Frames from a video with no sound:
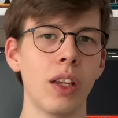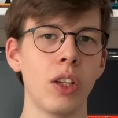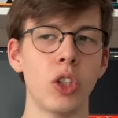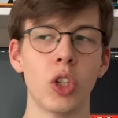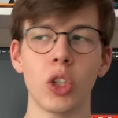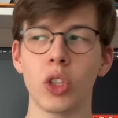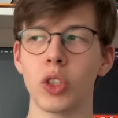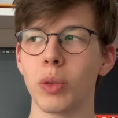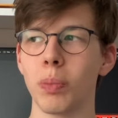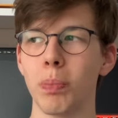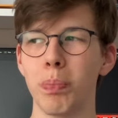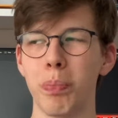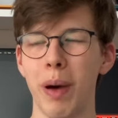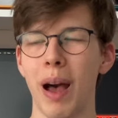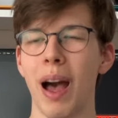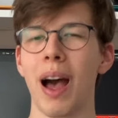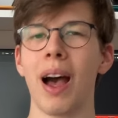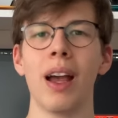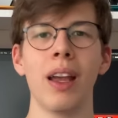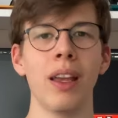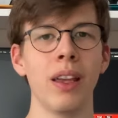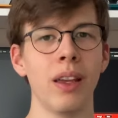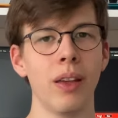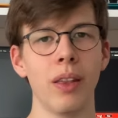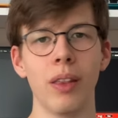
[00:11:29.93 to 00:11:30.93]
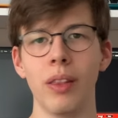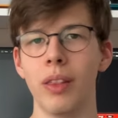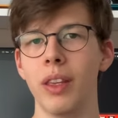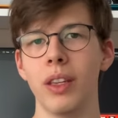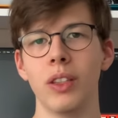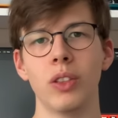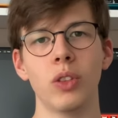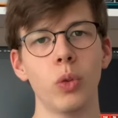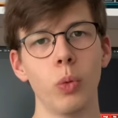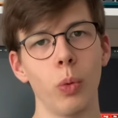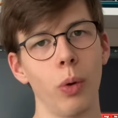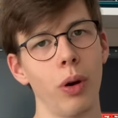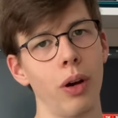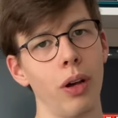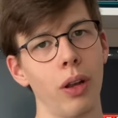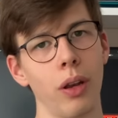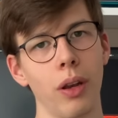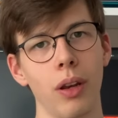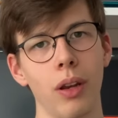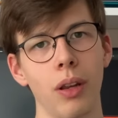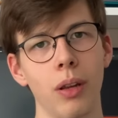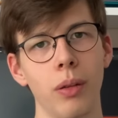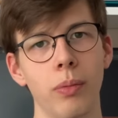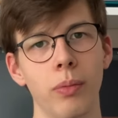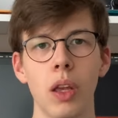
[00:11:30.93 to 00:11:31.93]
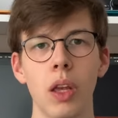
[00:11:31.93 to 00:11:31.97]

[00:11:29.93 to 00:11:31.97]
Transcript: just buy this one.